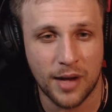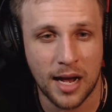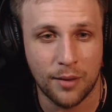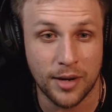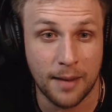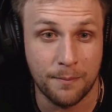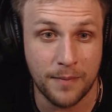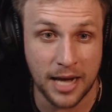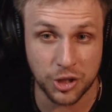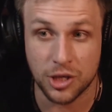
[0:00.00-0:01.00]
when I
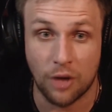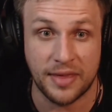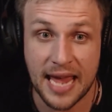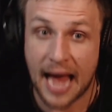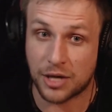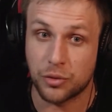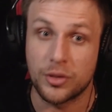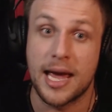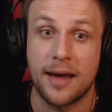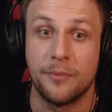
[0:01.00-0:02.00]
actually got the actual
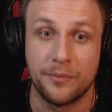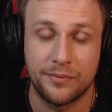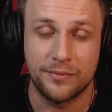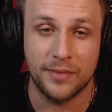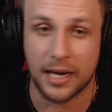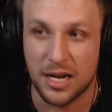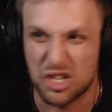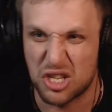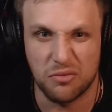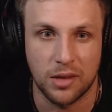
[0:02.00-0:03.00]
game. Like, I just
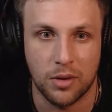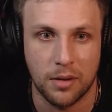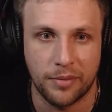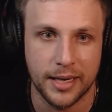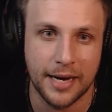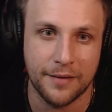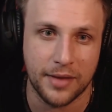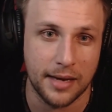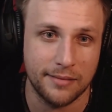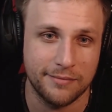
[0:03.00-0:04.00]
didn't really want to play it after
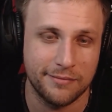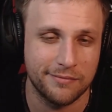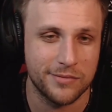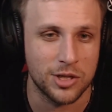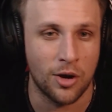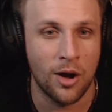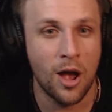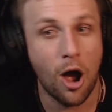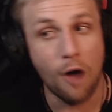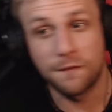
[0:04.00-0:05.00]
that. So
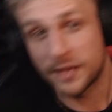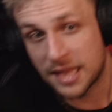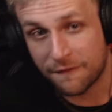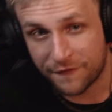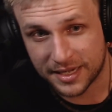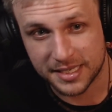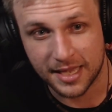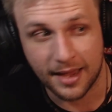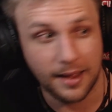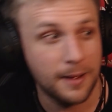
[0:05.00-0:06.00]
hopefully they'll fix
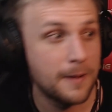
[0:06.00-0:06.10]
that.